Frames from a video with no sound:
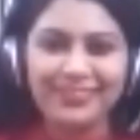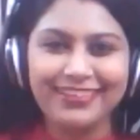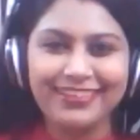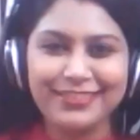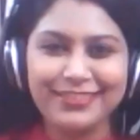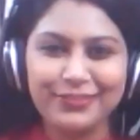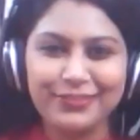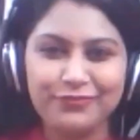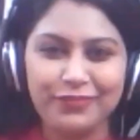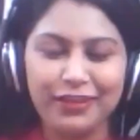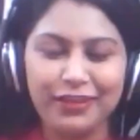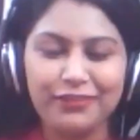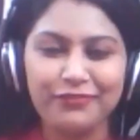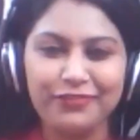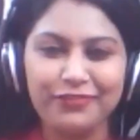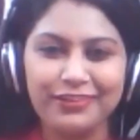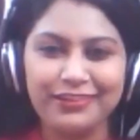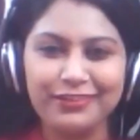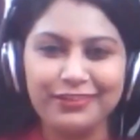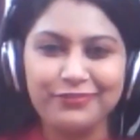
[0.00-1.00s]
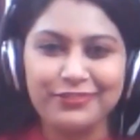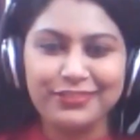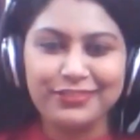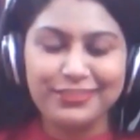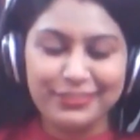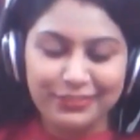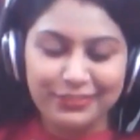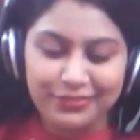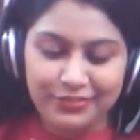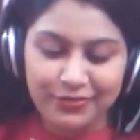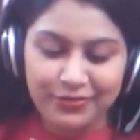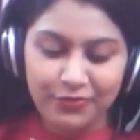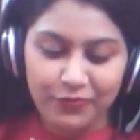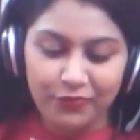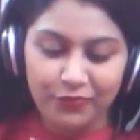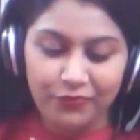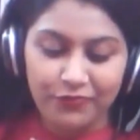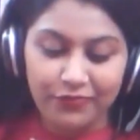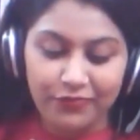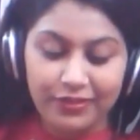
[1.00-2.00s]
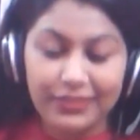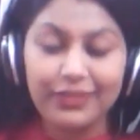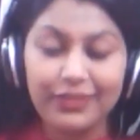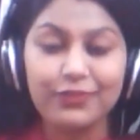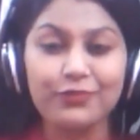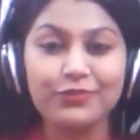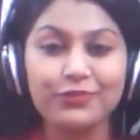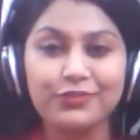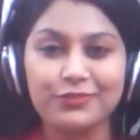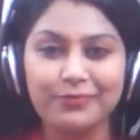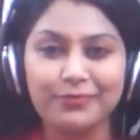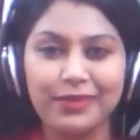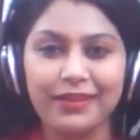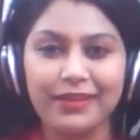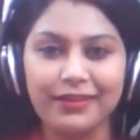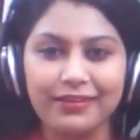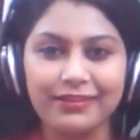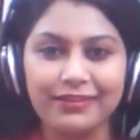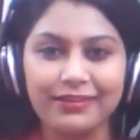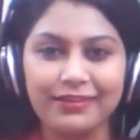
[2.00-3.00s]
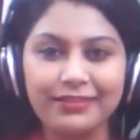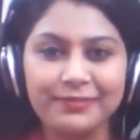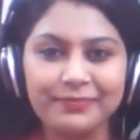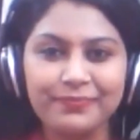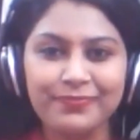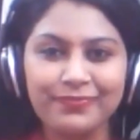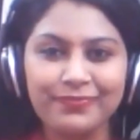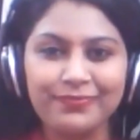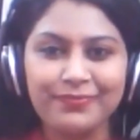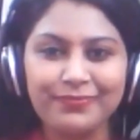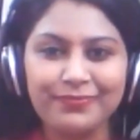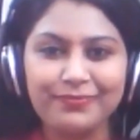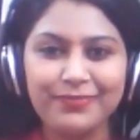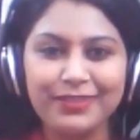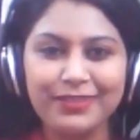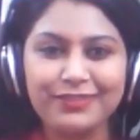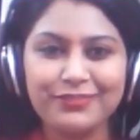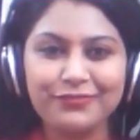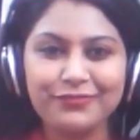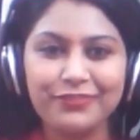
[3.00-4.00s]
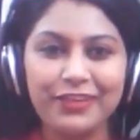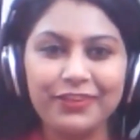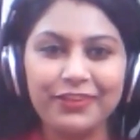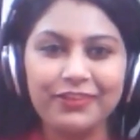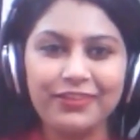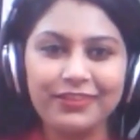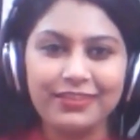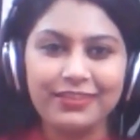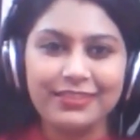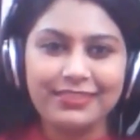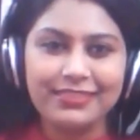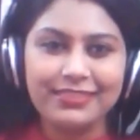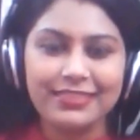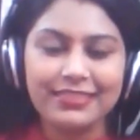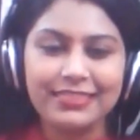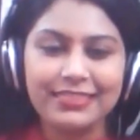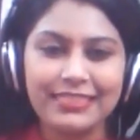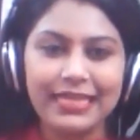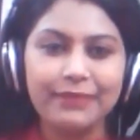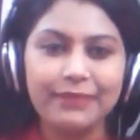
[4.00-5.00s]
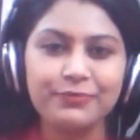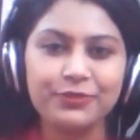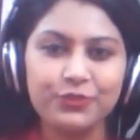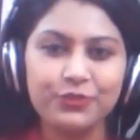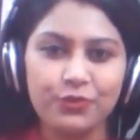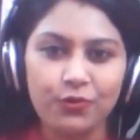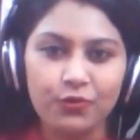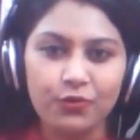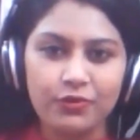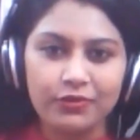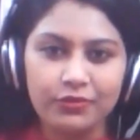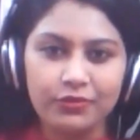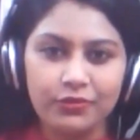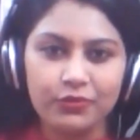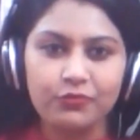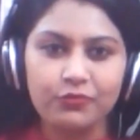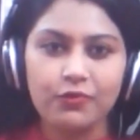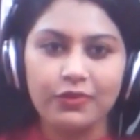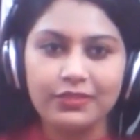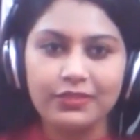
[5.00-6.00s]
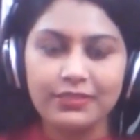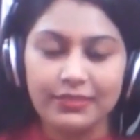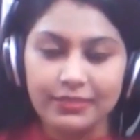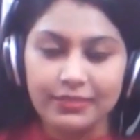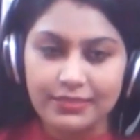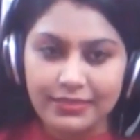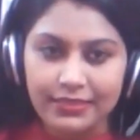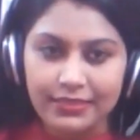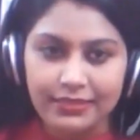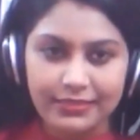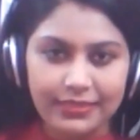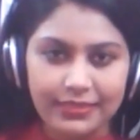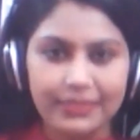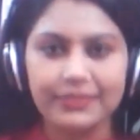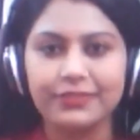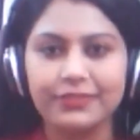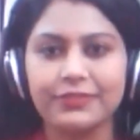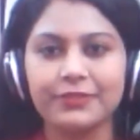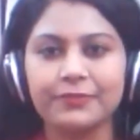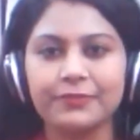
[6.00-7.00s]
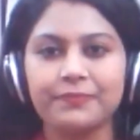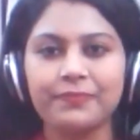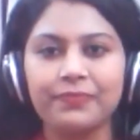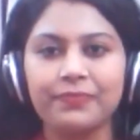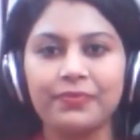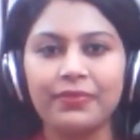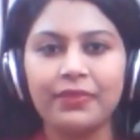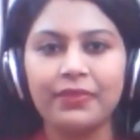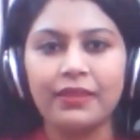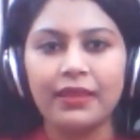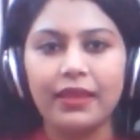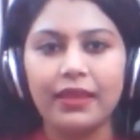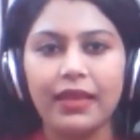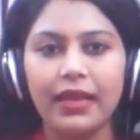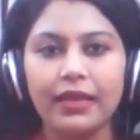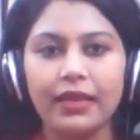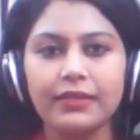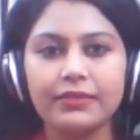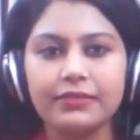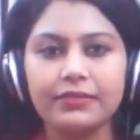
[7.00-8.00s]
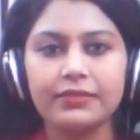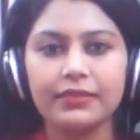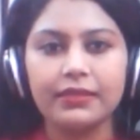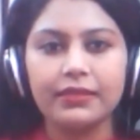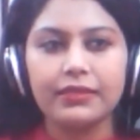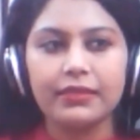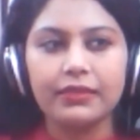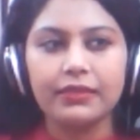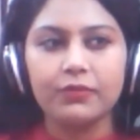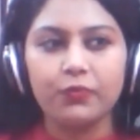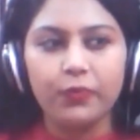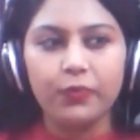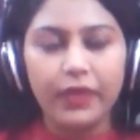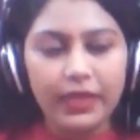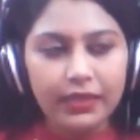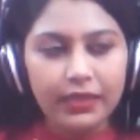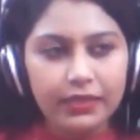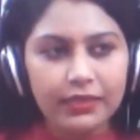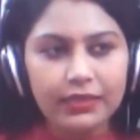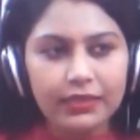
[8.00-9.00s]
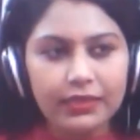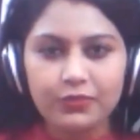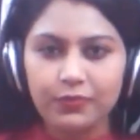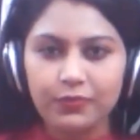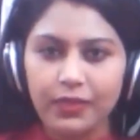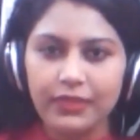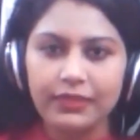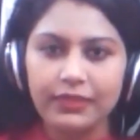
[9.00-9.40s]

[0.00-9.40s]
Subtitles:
is one word which is very close to my heart, because failure is the stepstone towards success. And failure is one